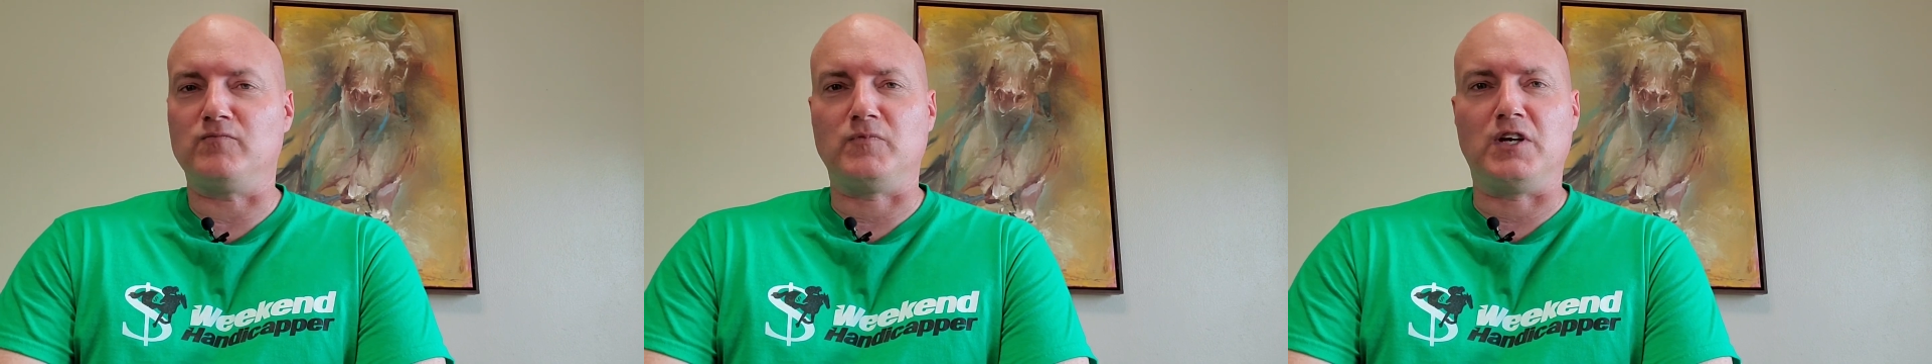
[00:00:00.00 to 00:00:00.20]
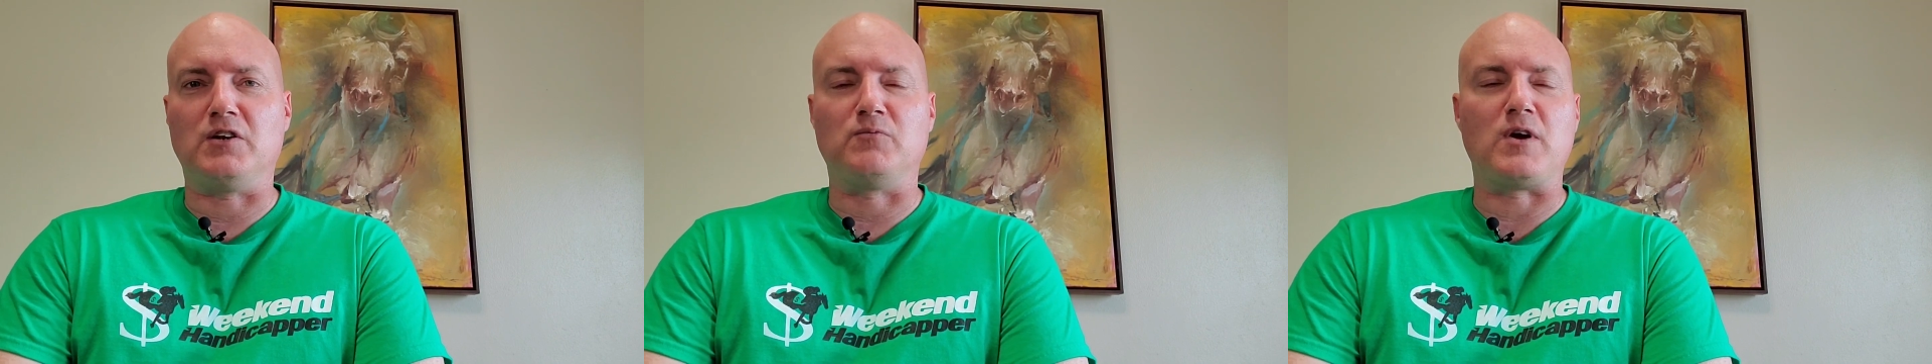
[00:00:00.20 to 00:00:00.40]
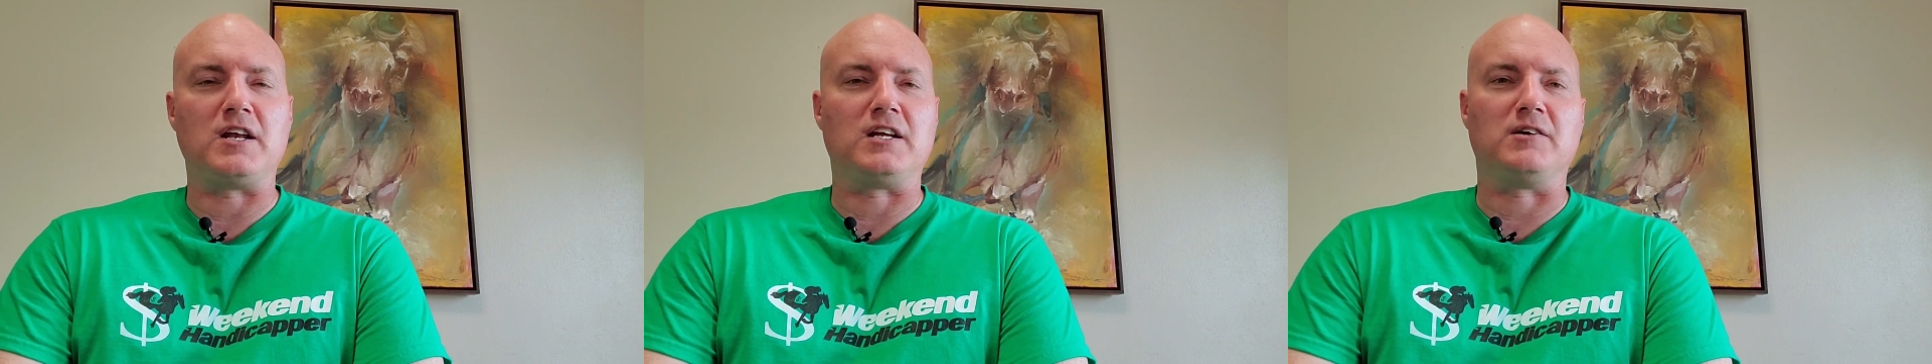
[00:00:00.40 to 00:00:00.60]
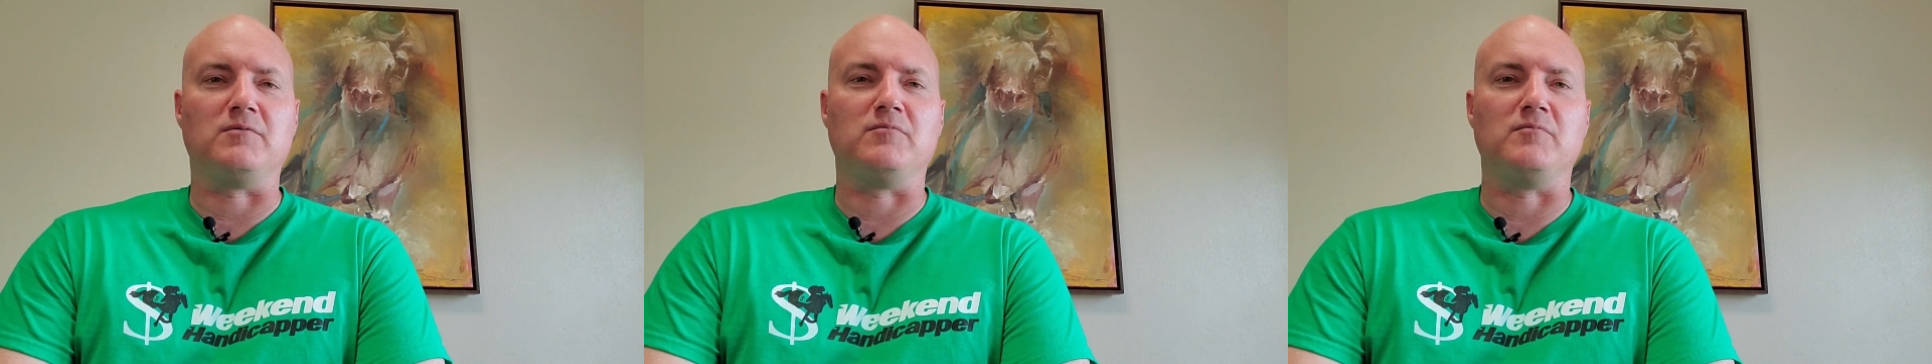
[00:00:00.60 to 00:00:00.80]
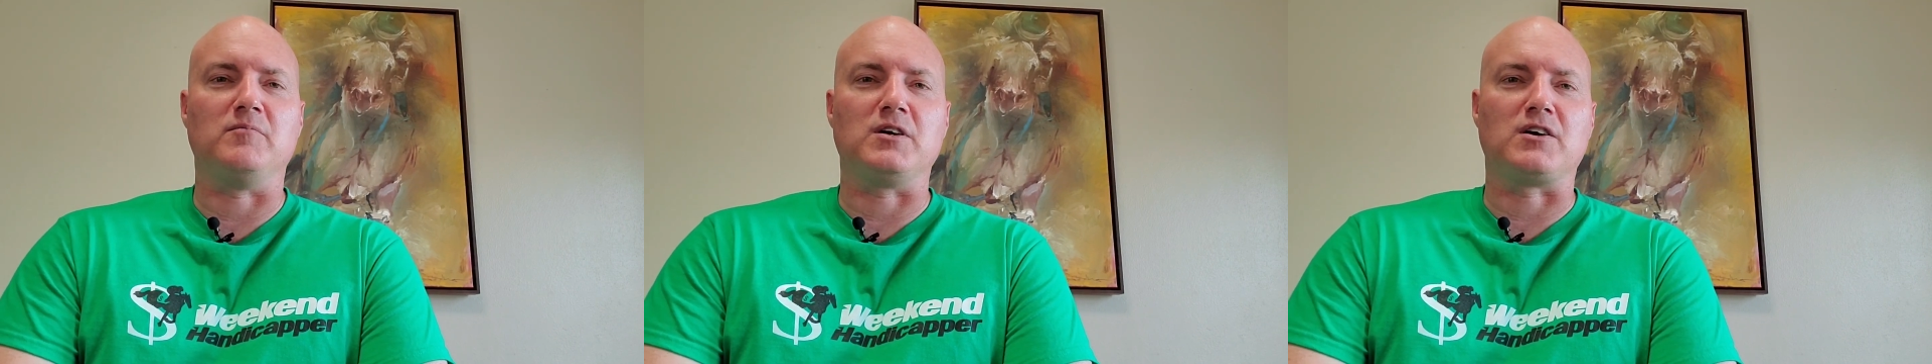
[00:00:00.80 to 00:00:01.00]
getting ready to
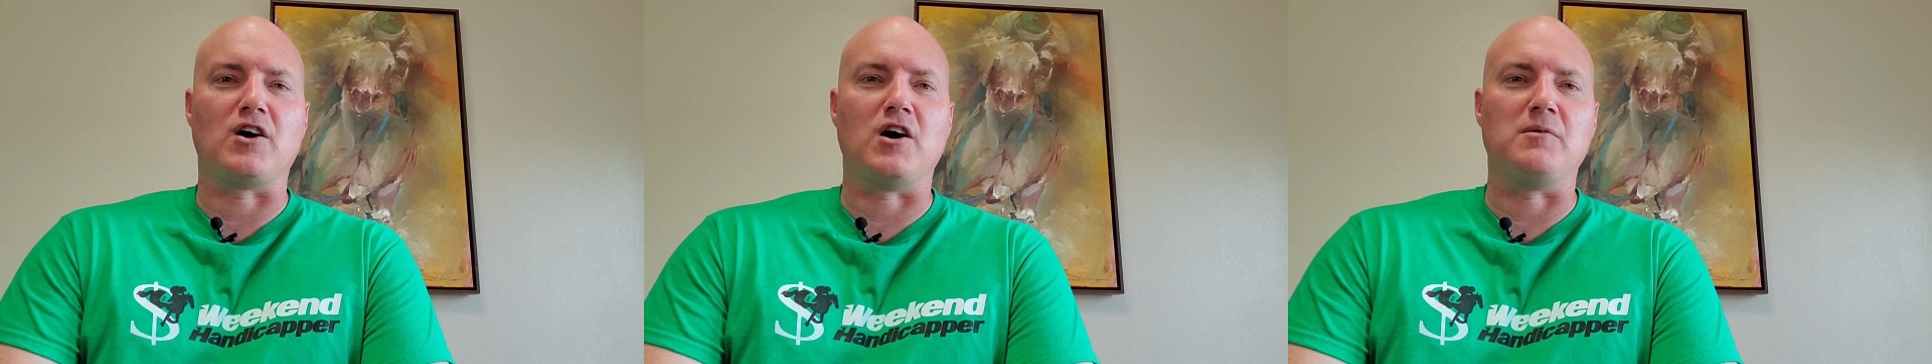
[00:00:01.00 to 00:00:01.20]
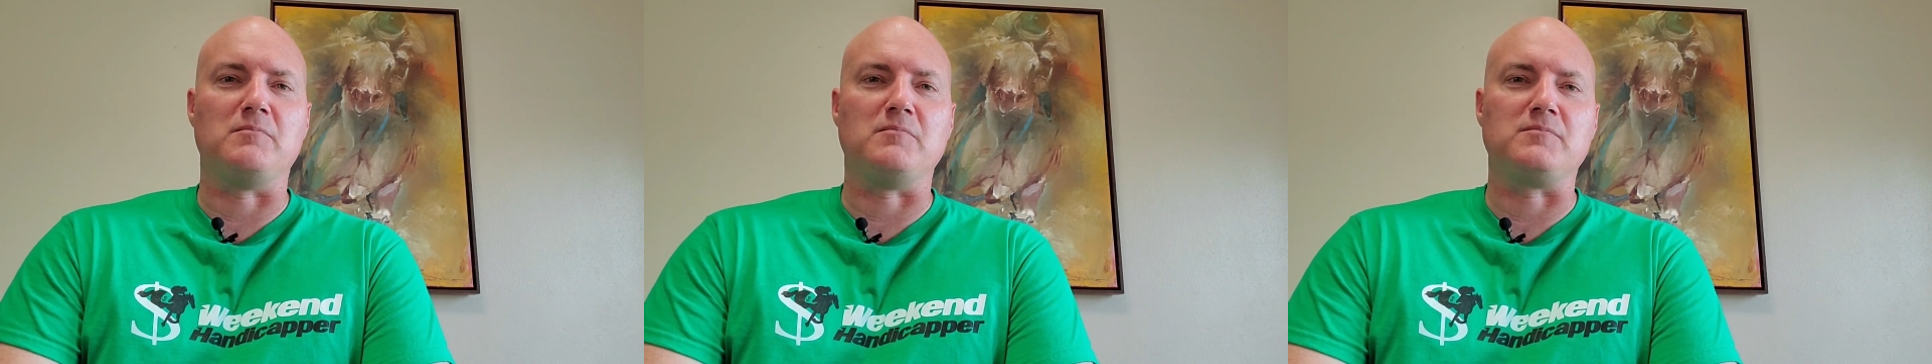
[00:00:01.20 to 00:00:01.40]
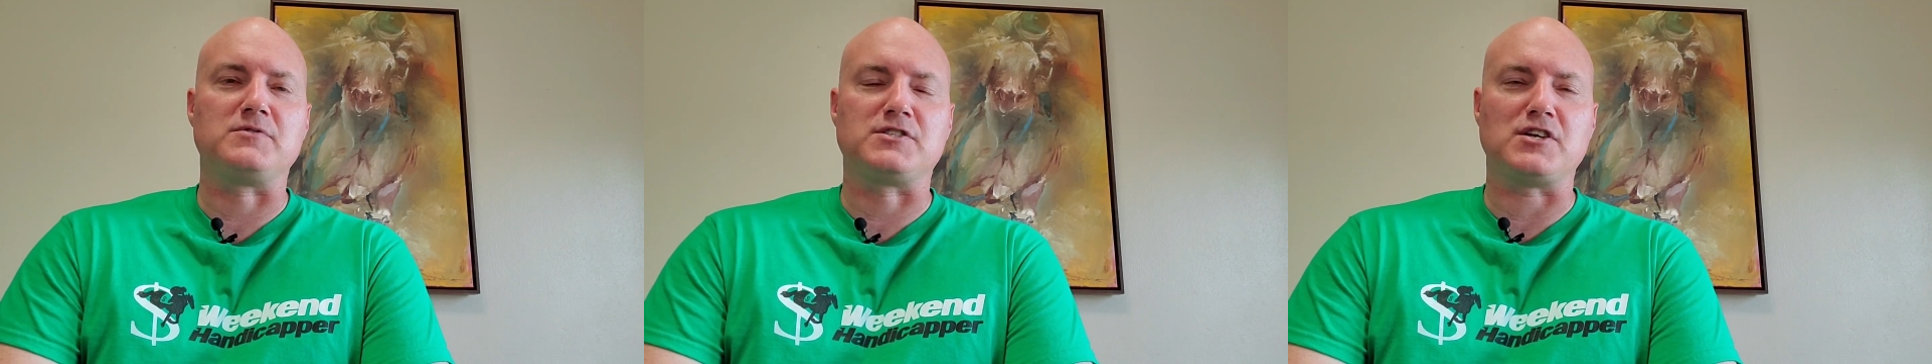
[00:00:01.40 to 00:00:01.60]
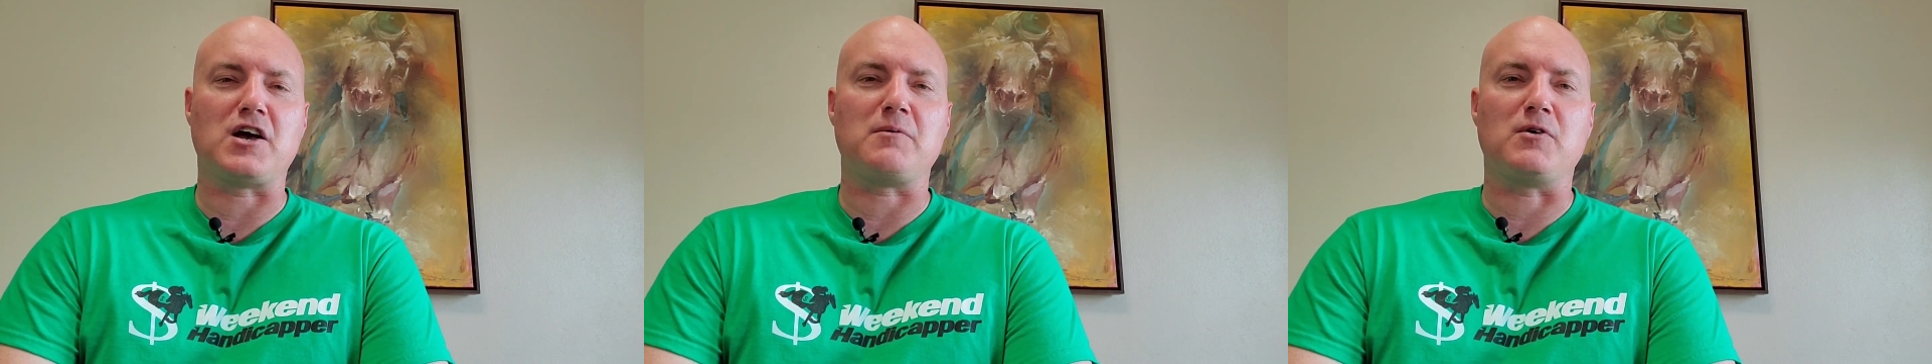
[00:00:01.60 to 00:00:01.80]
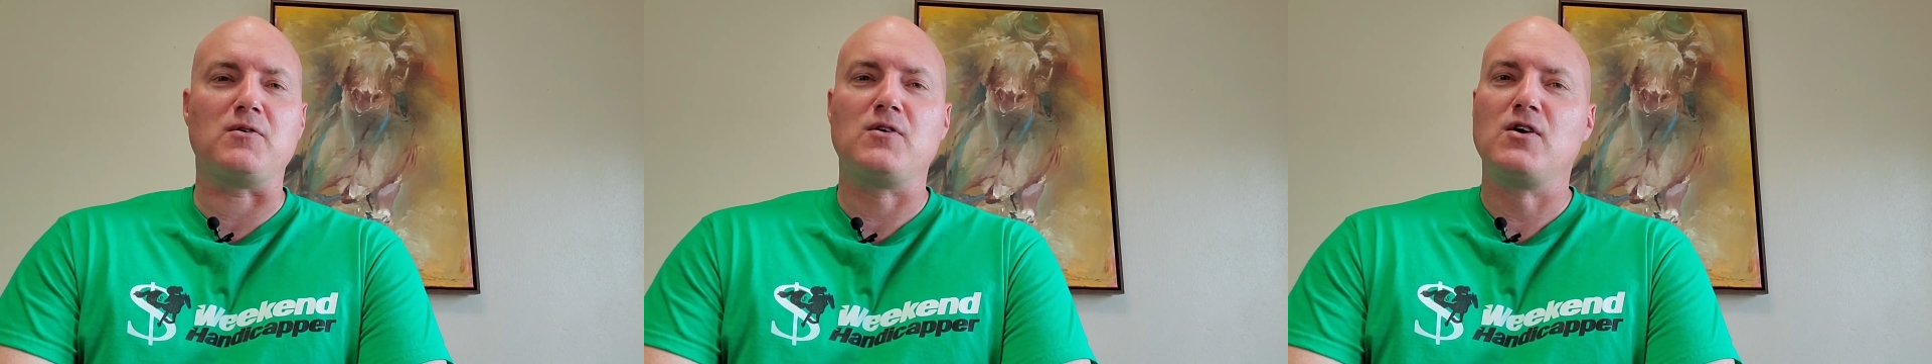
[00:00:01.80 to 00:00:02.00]
become
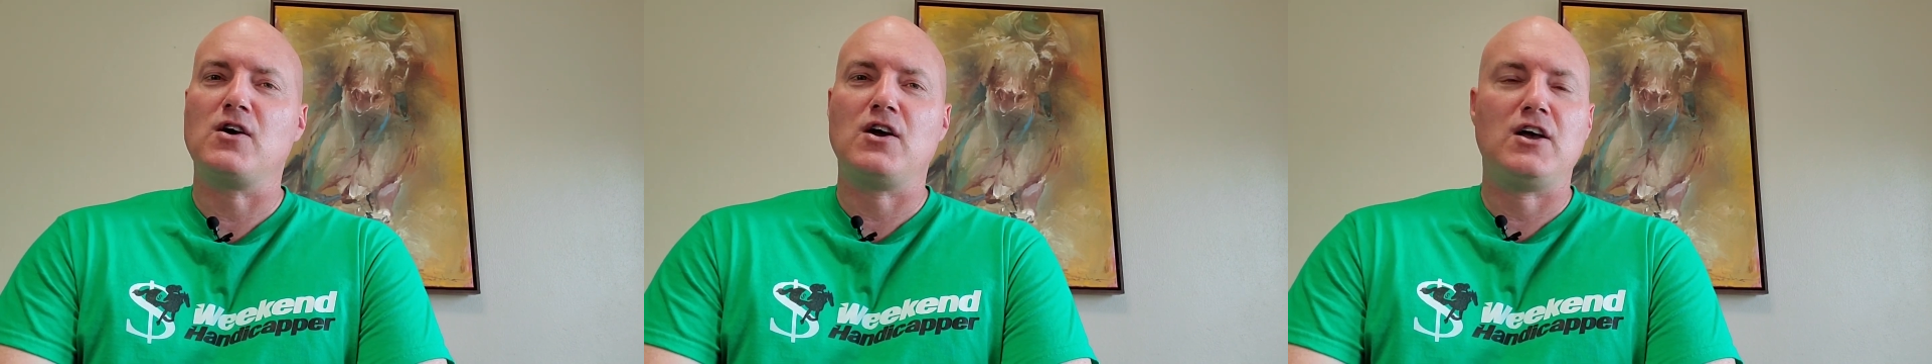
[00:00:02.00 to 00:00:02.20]
summer,